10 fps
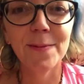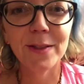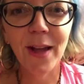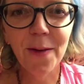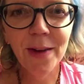
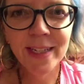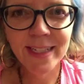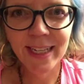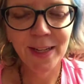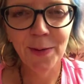So I wanted
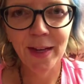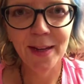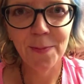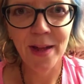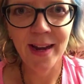to take a
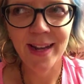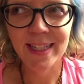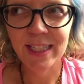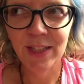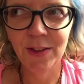quick
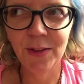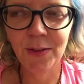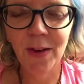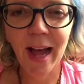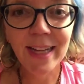minute
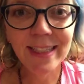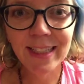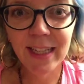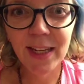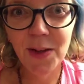to ask
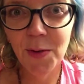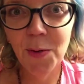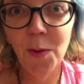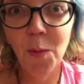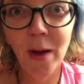
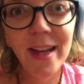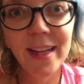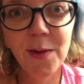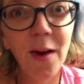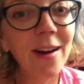you what
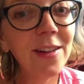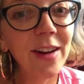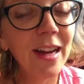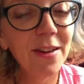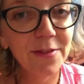you are
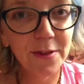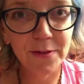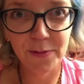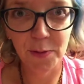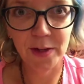grateful
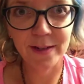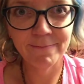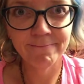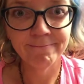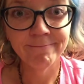for.
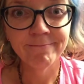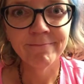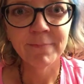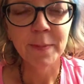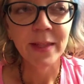
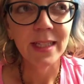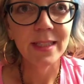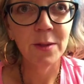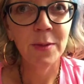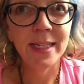
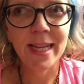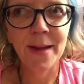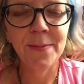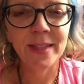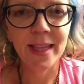So many
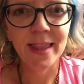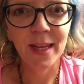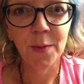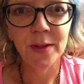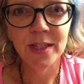times I
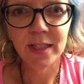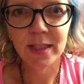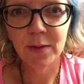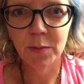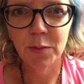think we
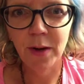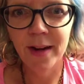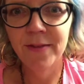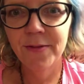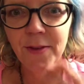just
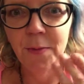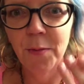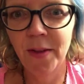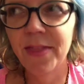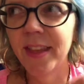run from
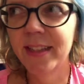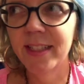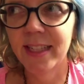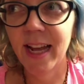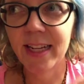one thing to
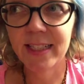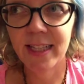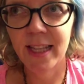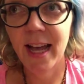the next,